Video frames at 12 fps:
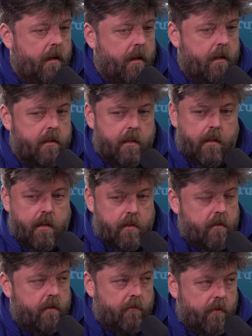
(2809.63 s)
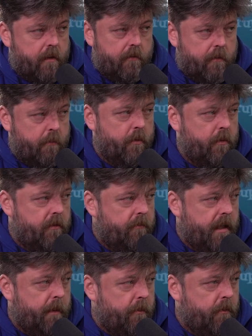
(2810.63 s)
until I stood in front of a board of
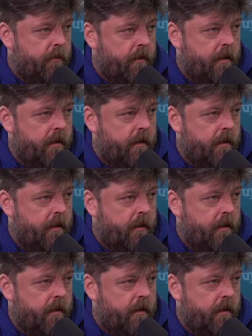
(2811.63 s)
people